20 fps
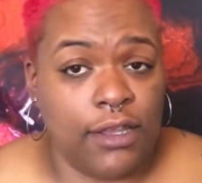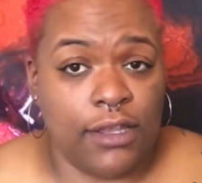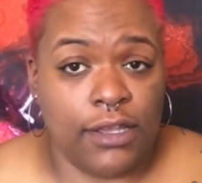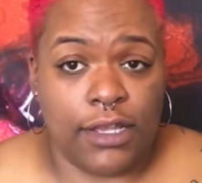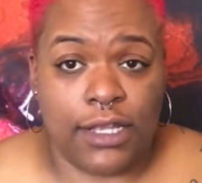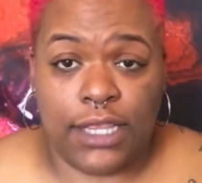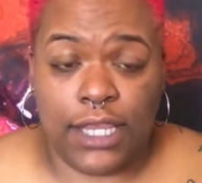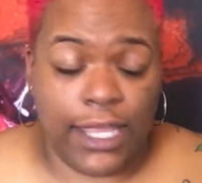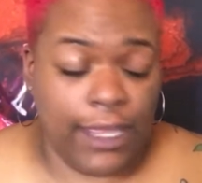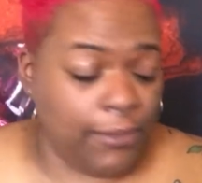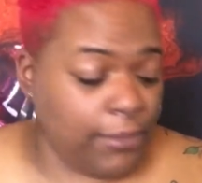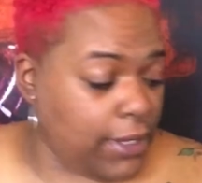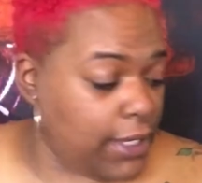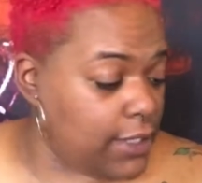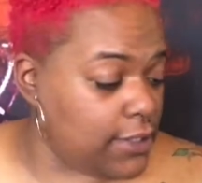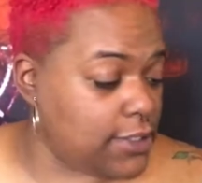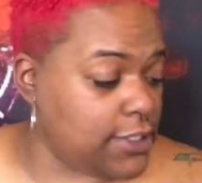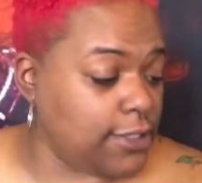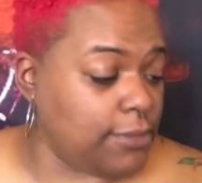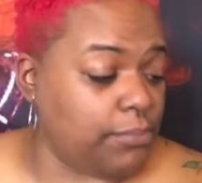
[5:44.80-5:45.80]

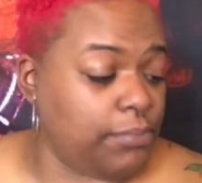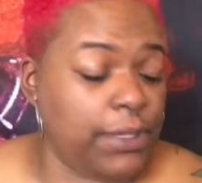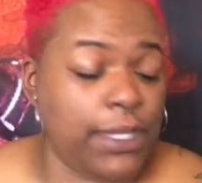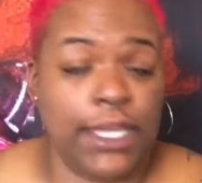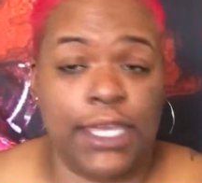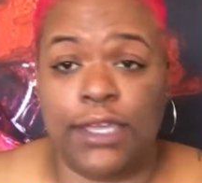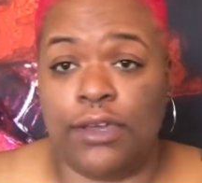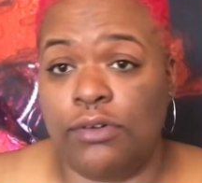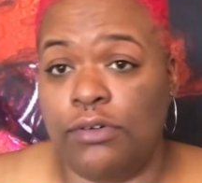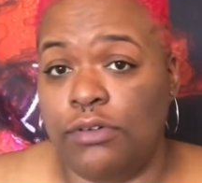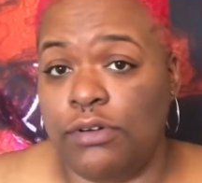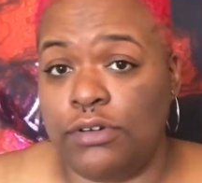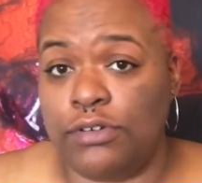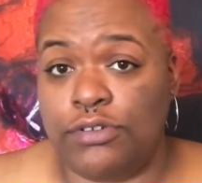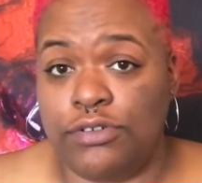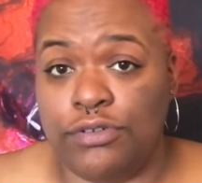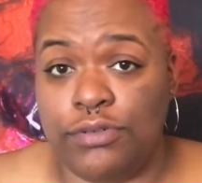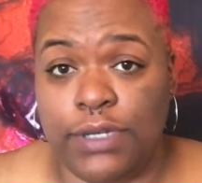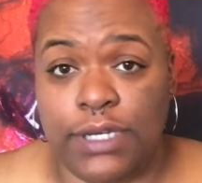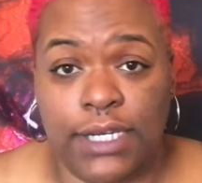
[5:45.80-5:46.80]
claiming to be or
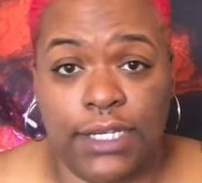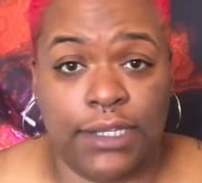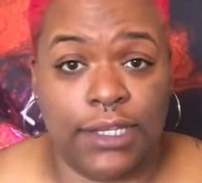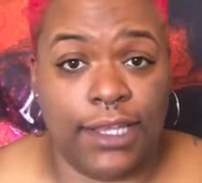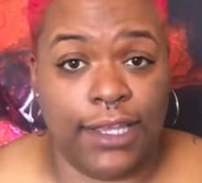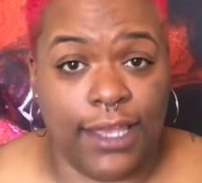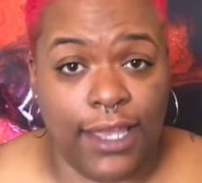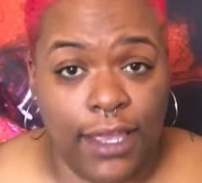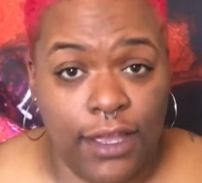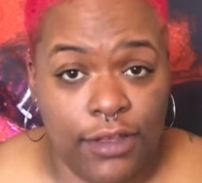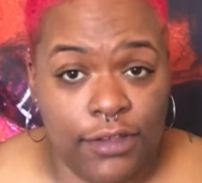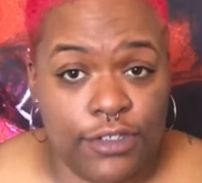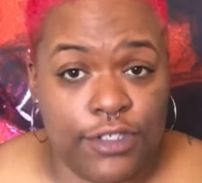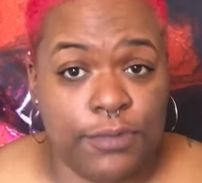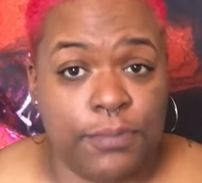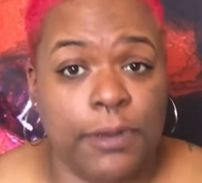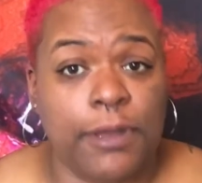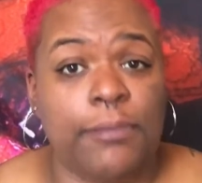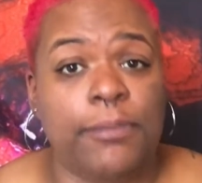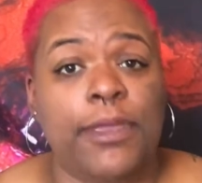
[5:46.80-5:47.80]
do anything else
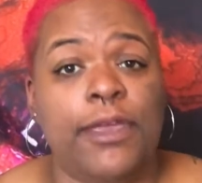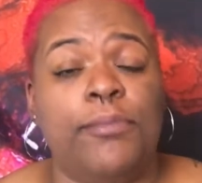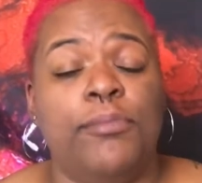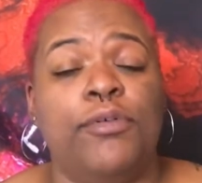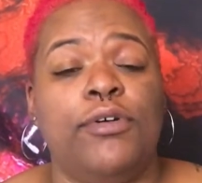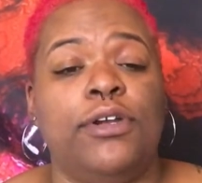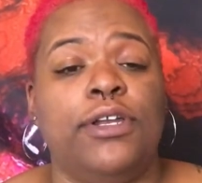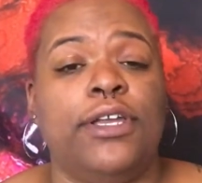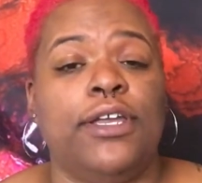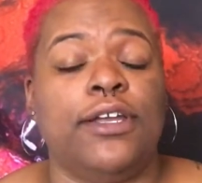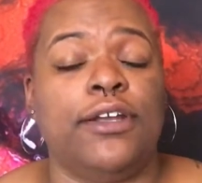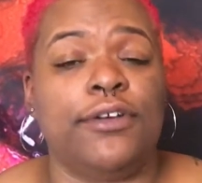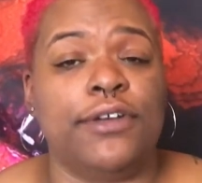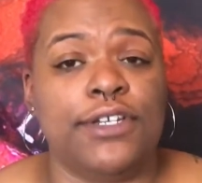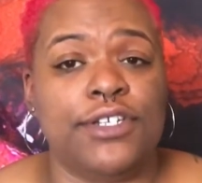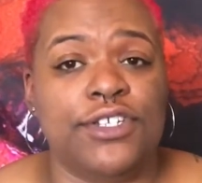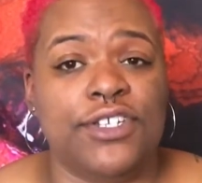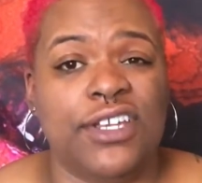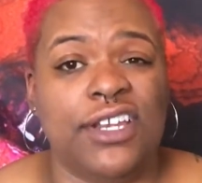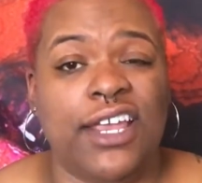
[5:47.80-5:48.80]
but be a born-again
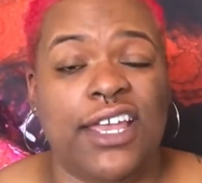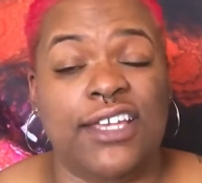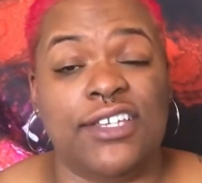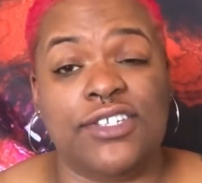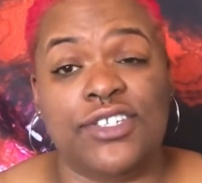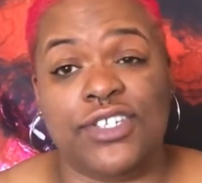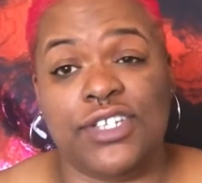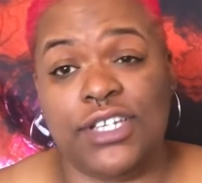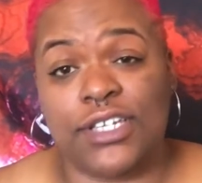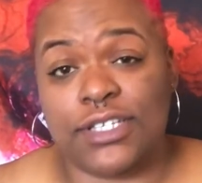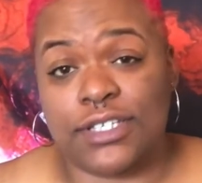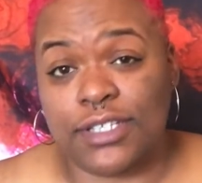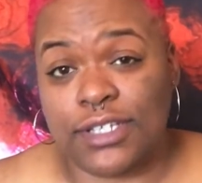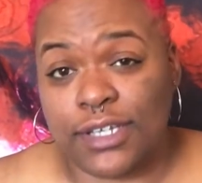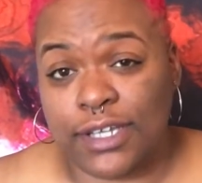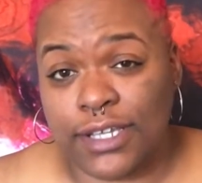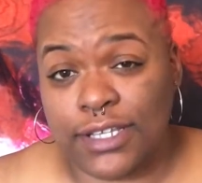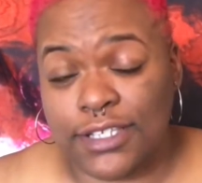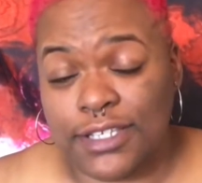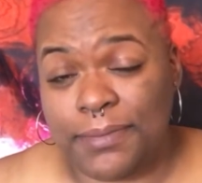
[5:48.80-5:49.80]
Christian, and she is
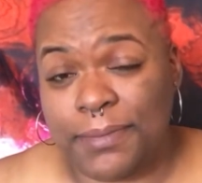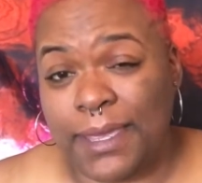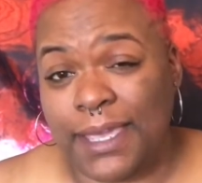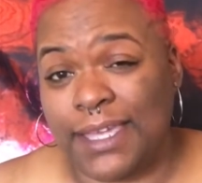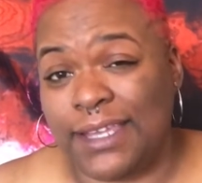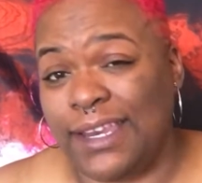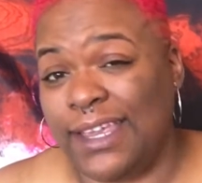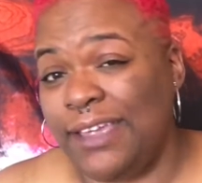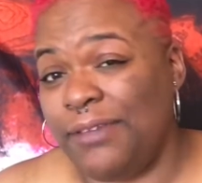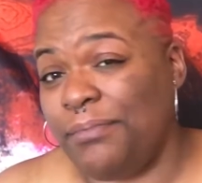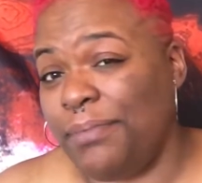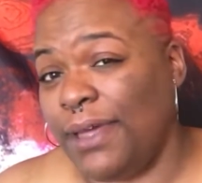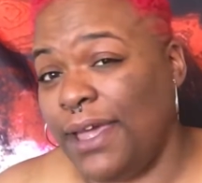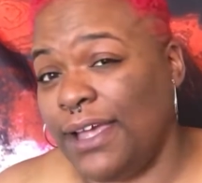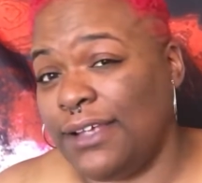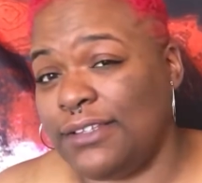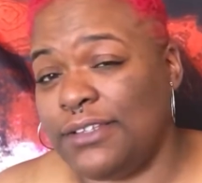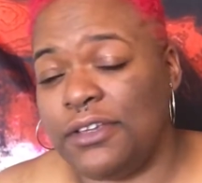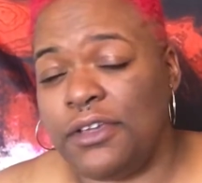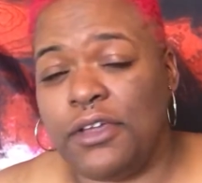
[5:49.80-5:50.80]
looking to make an
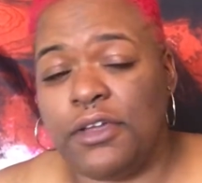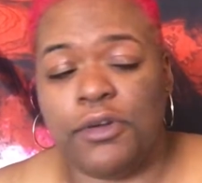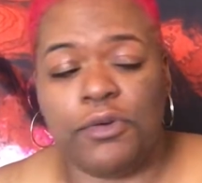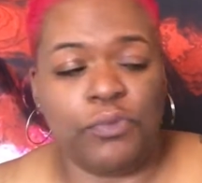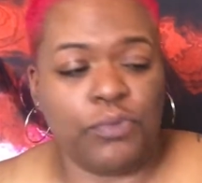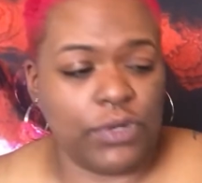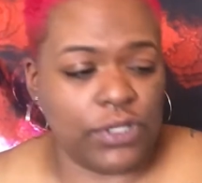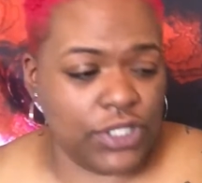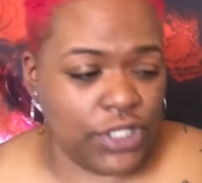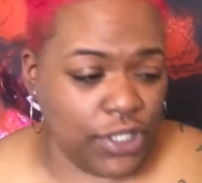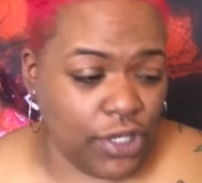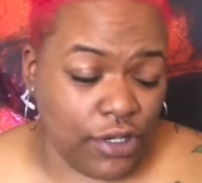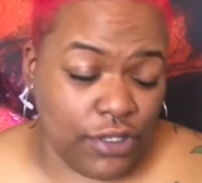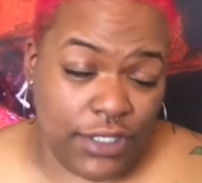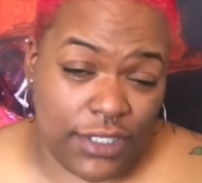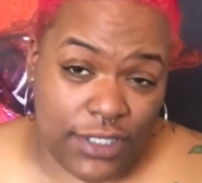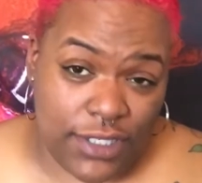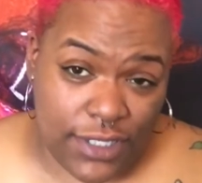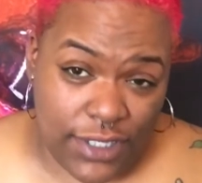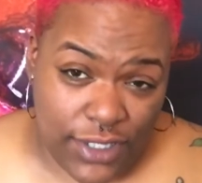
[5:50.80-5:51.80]
impact when she goes
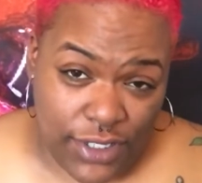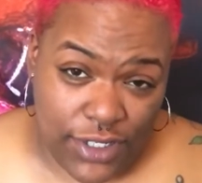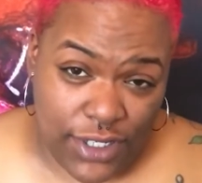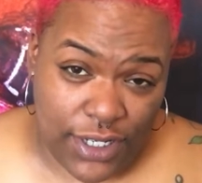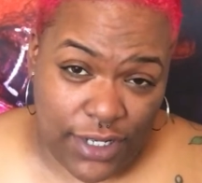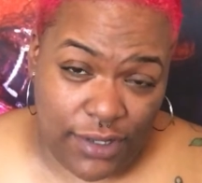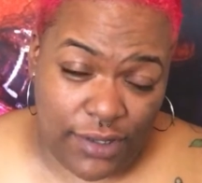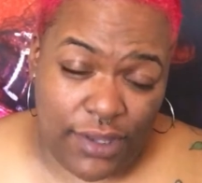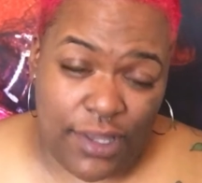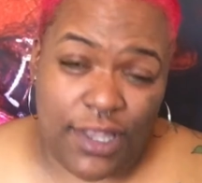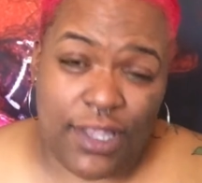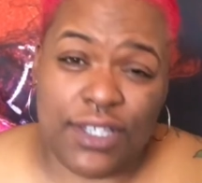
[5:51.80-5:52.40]
into the jail.